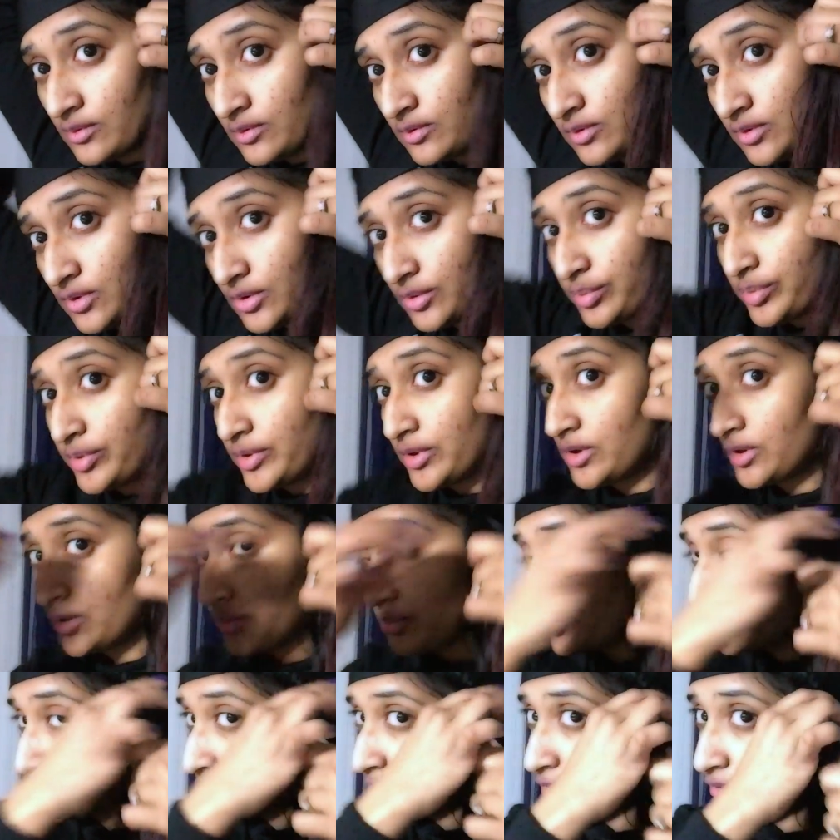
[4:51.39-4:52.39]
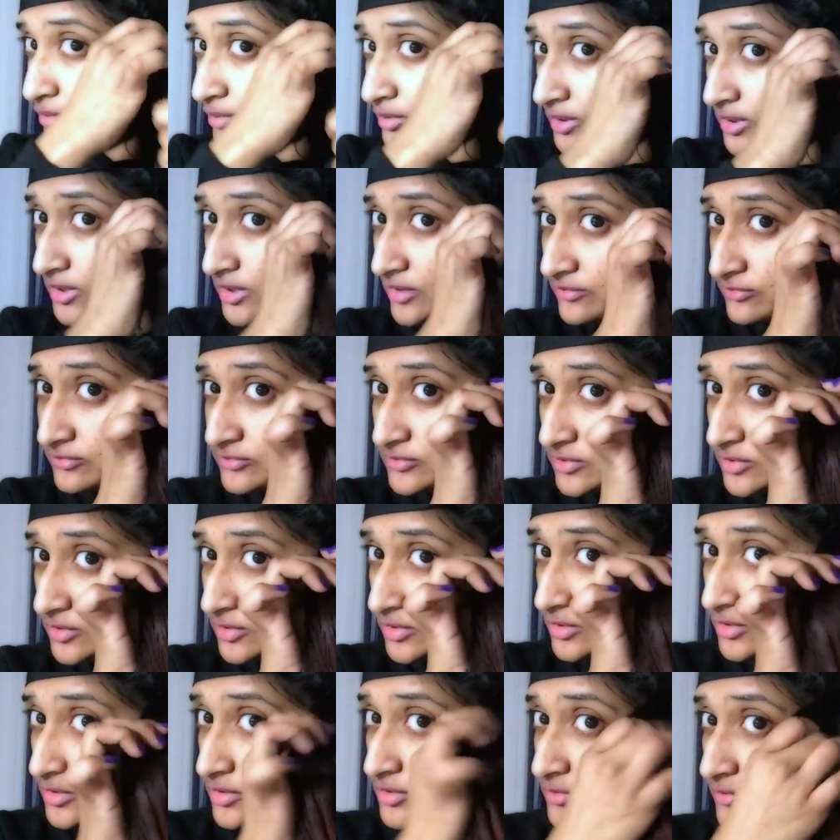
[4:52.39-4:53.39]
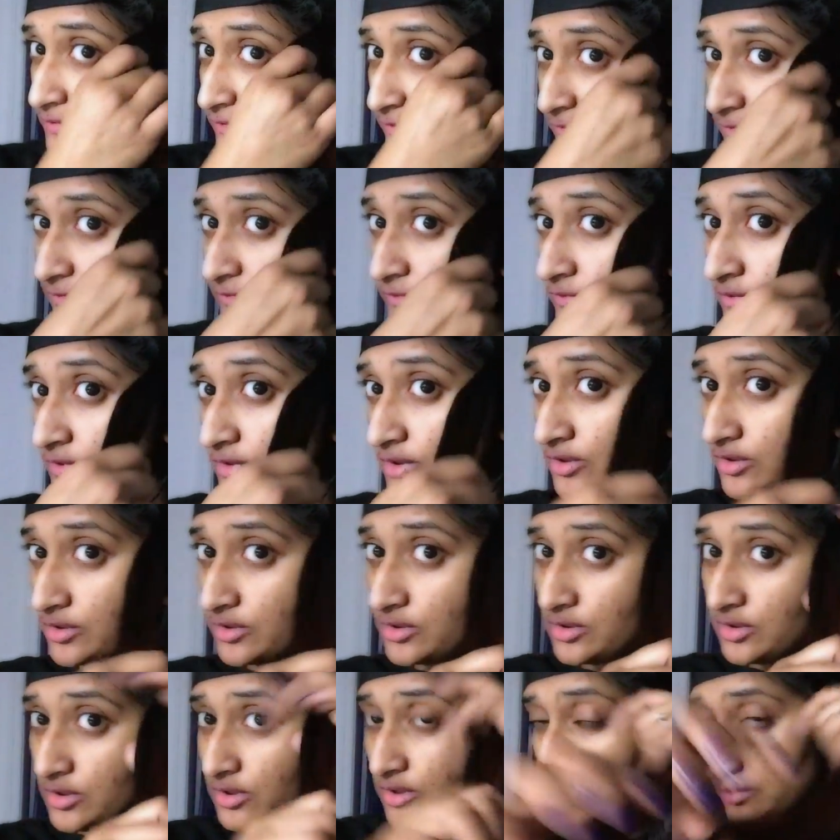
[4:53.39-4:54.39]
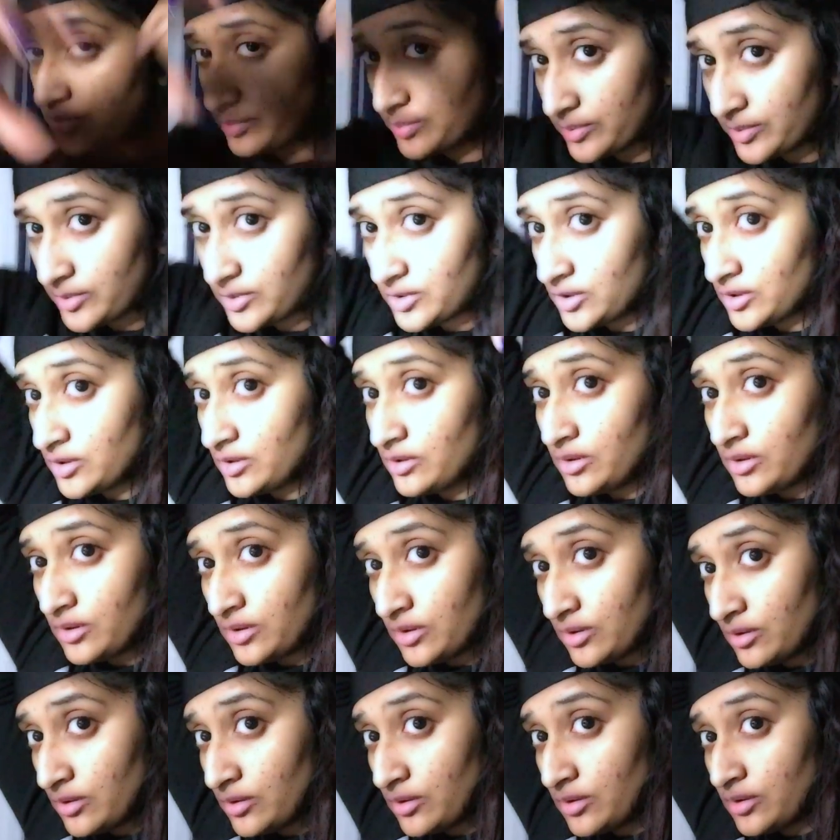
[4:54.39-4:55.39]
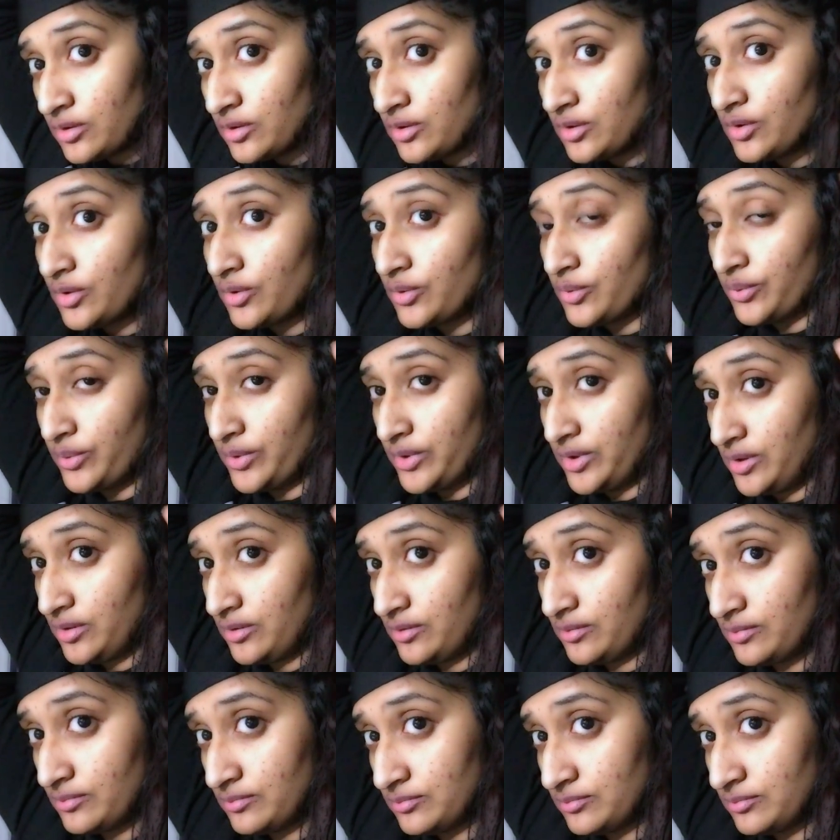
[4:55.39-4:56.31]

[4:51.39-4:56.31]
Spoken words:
You pick up where you left off and you keep going.